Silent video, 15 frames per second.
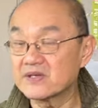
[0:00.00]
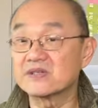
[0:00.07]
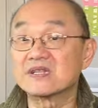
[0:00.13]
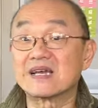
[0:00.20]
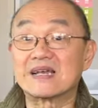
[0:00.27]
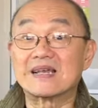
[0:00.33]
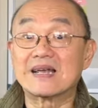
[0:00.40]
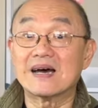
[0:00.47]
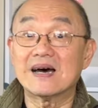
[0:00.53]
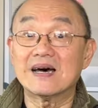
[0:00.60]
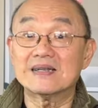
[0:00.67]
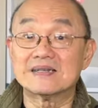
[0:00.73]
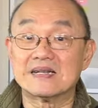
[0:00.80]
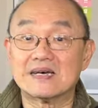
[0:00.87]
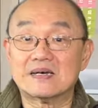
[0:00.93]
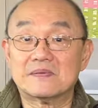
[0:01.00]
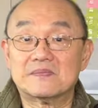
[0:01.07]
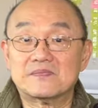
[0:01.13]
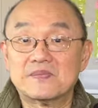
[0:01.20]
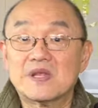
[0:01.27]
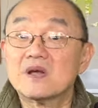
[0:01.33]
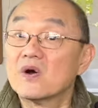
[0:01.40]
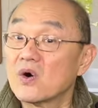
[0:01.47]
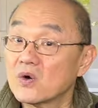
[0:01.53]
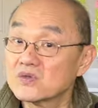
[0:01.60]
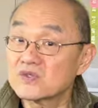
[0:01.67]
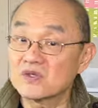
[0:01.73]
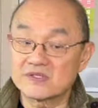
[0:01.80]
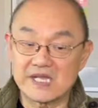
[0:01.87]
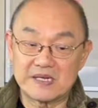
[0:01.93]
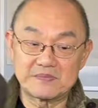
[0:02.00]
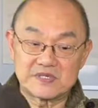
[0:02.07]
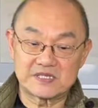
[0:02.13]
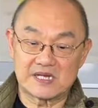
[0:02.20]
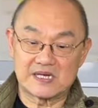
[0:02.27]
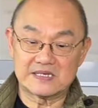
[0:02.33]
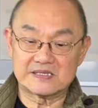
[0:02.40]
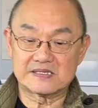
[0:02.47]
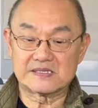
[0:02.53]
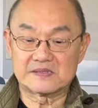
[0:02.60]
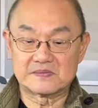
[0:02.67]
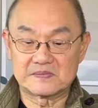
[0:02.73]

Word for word: to the Gardener, also same size.